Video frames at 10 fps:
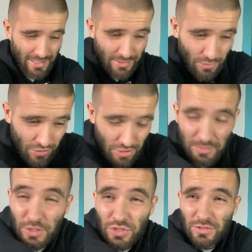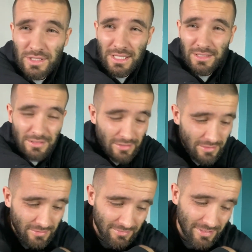watch as much or as little or
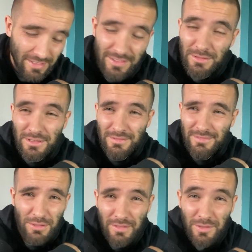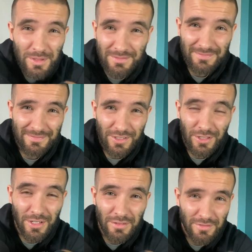whatever you want. Do whatever you want. It's your
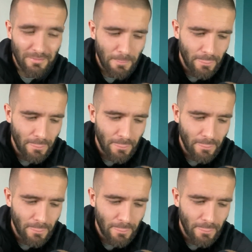life.